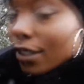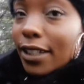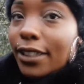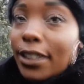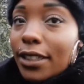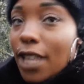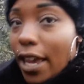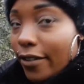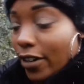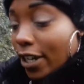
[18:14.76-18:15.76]
this is
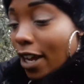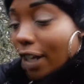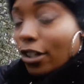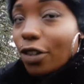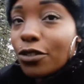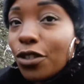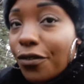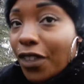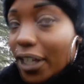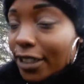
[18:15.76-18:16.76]
scary. I don't
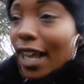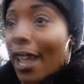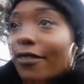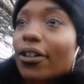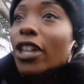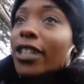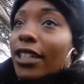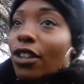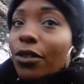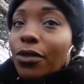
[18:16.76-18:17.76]
do things that have
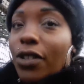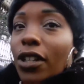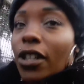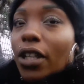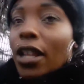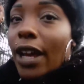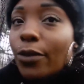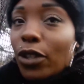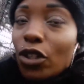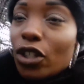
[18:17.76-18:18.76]
that don't
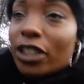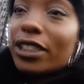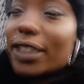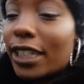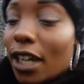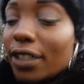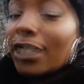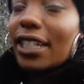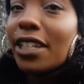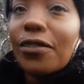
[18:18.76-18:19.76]
like when you can see
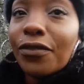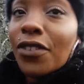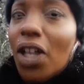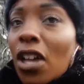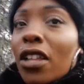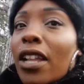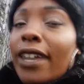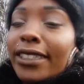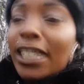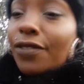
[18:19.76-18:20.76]
underneath,
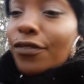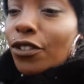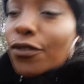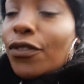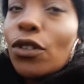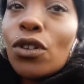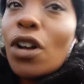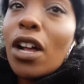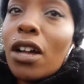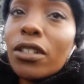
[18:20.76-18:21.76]
like see through
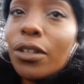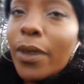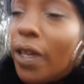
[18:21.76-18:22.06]
floor. I can't do